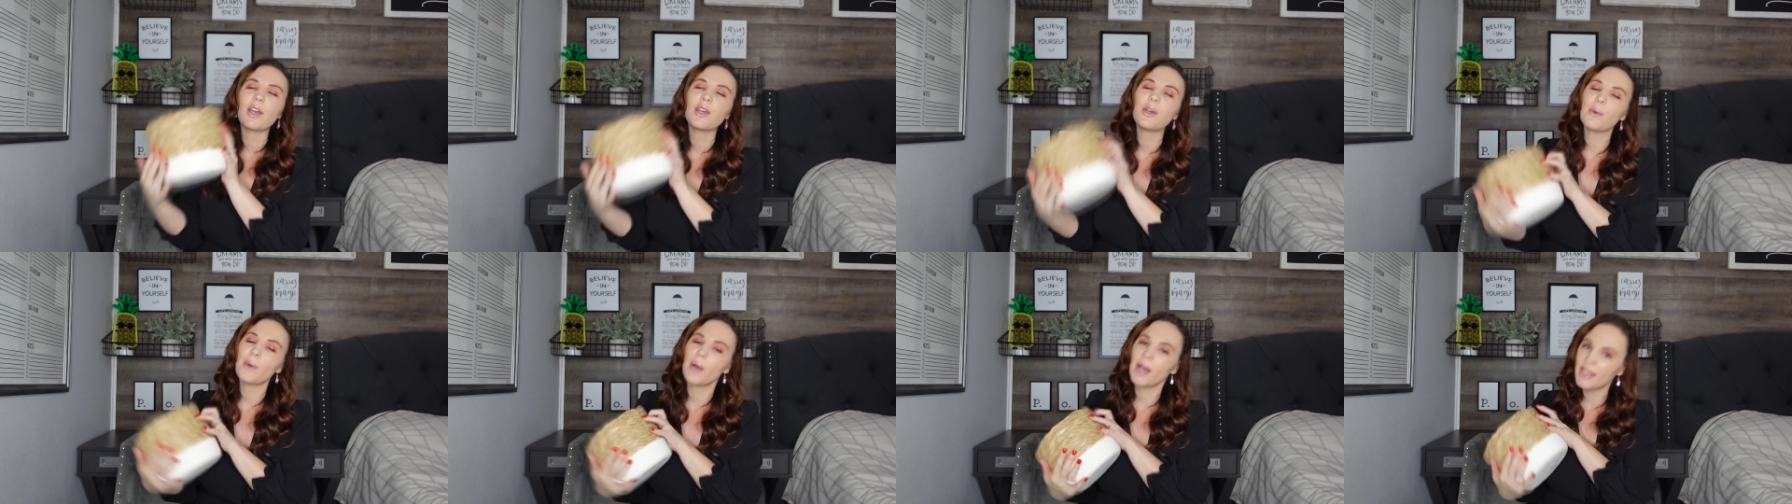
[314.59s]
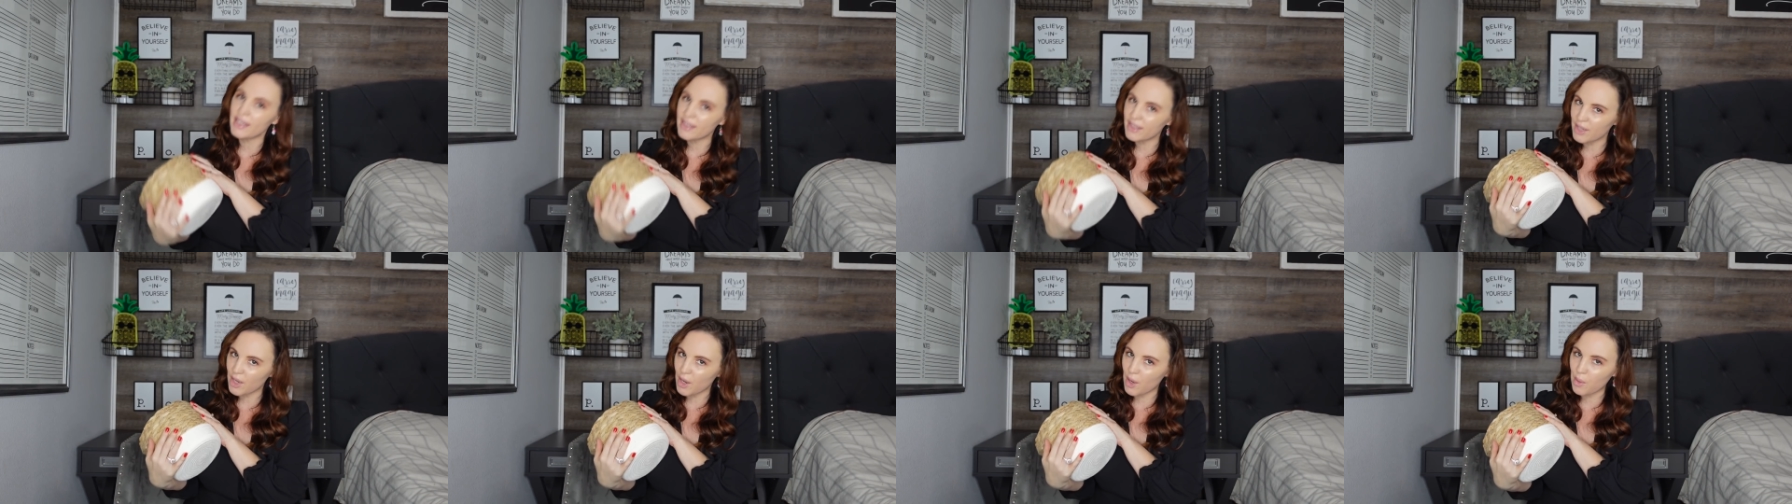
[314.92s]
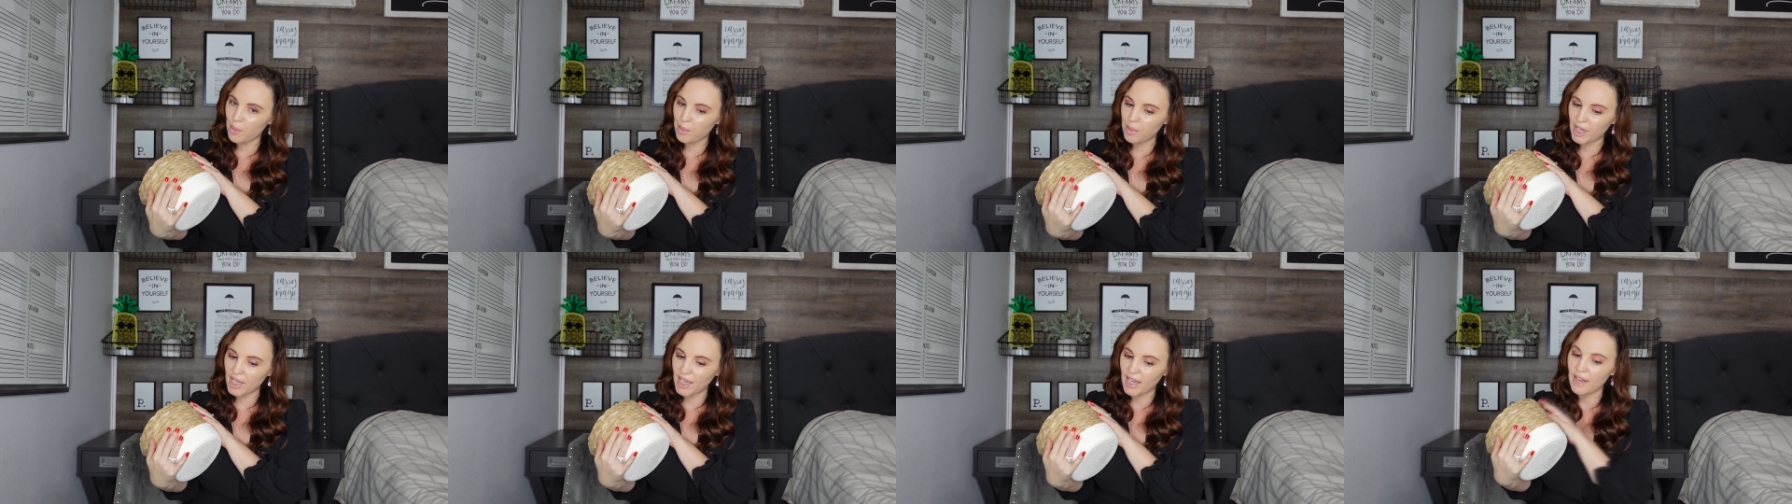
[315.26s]
You guys
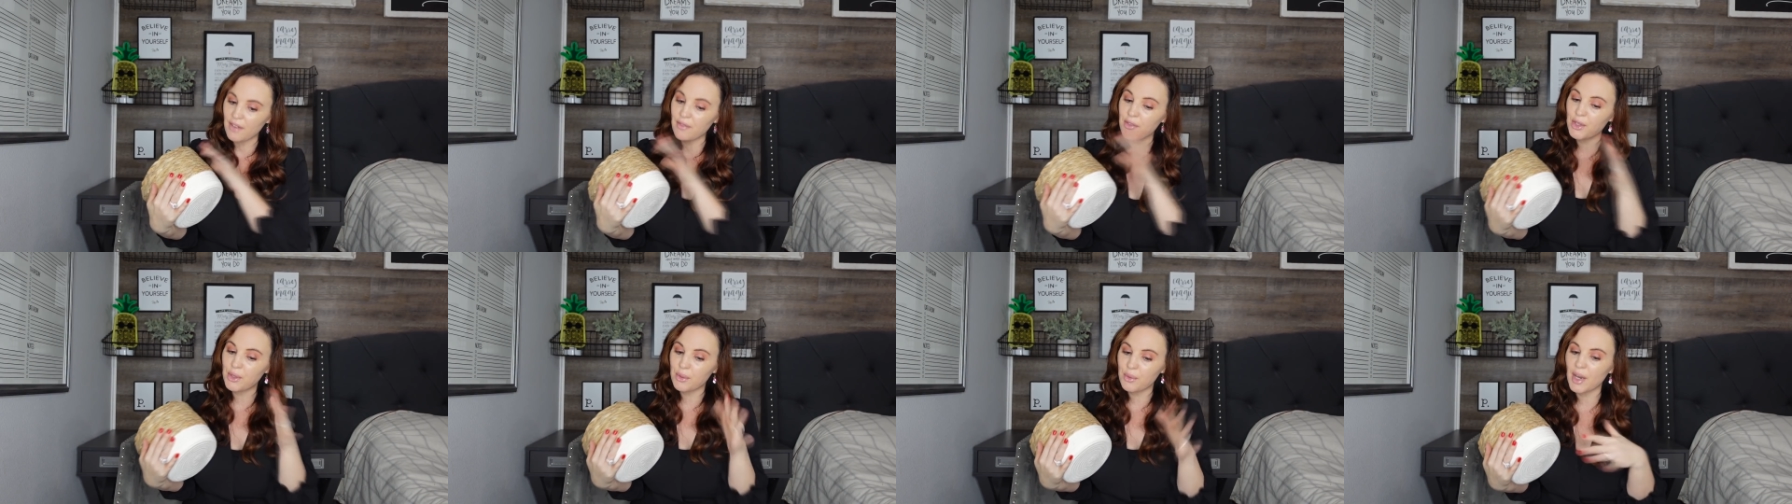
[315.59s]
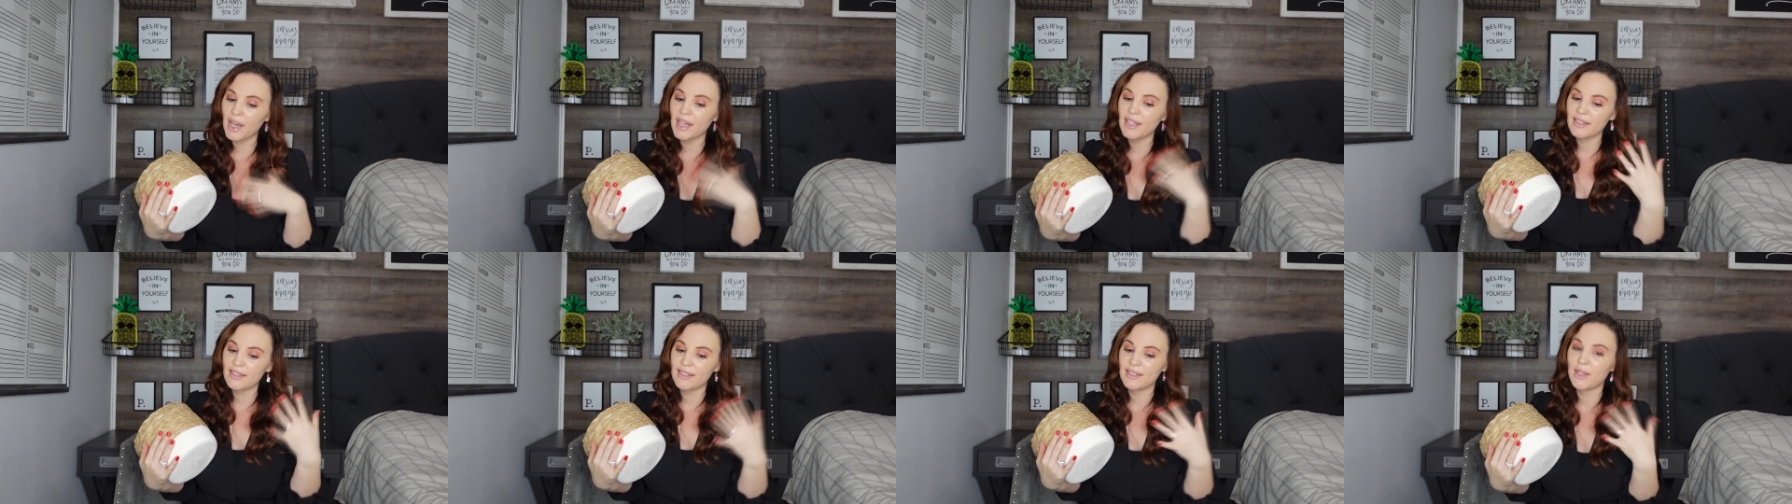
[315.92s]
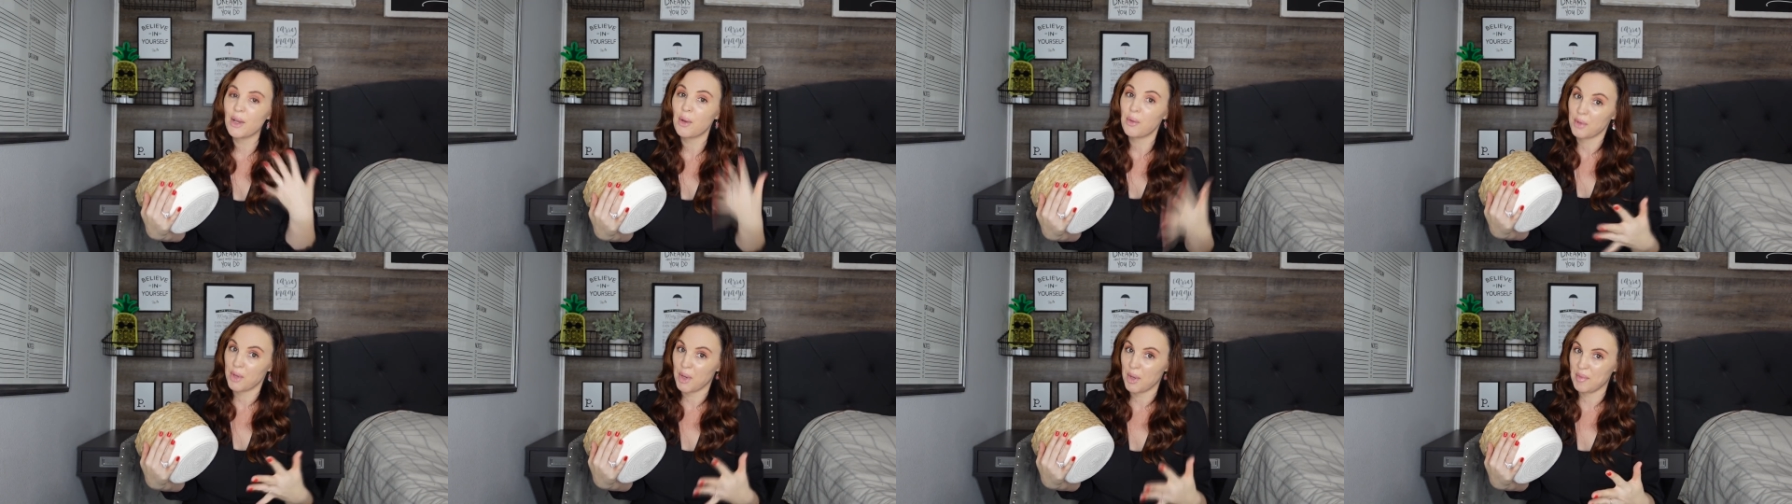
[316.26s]
know me. If you guys
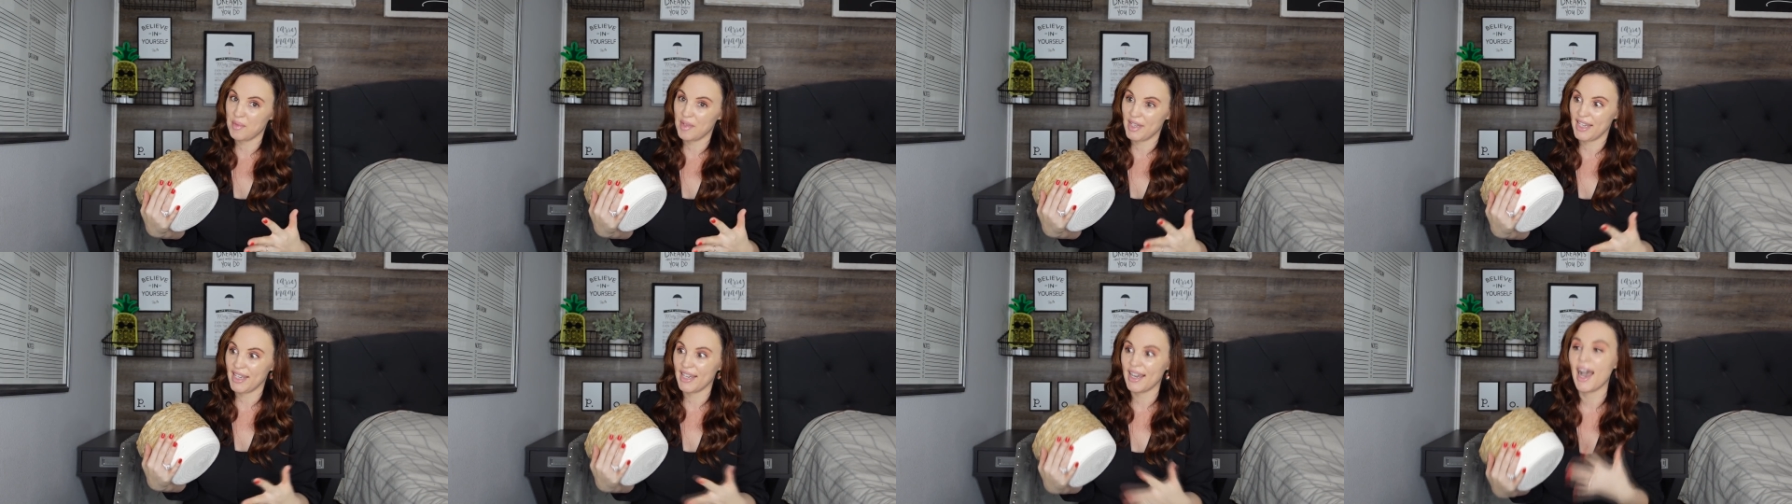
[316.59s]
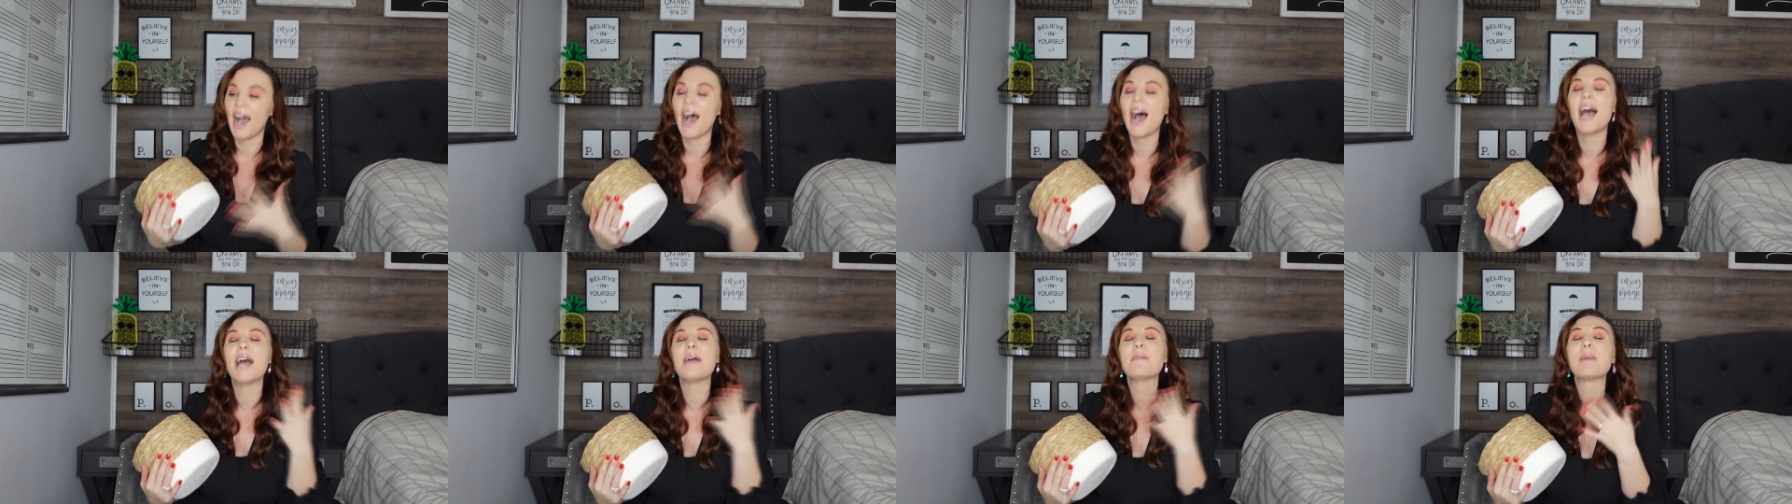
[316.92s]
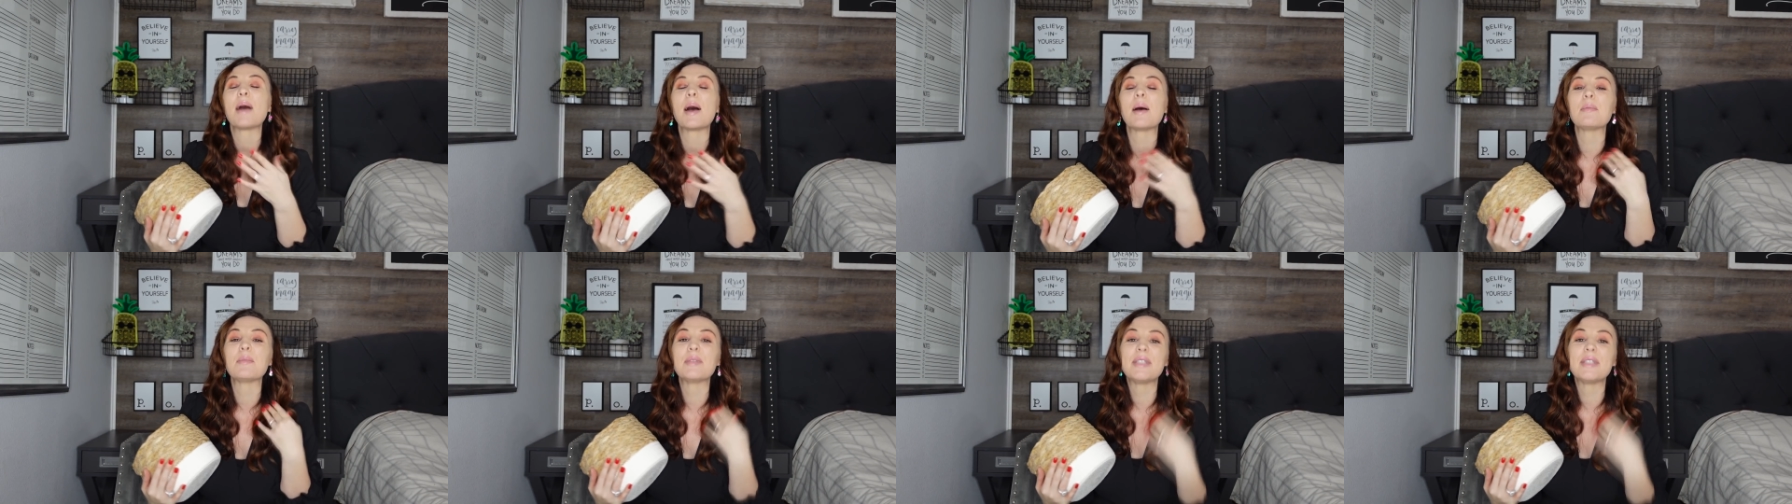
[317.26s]
don't know me, I'm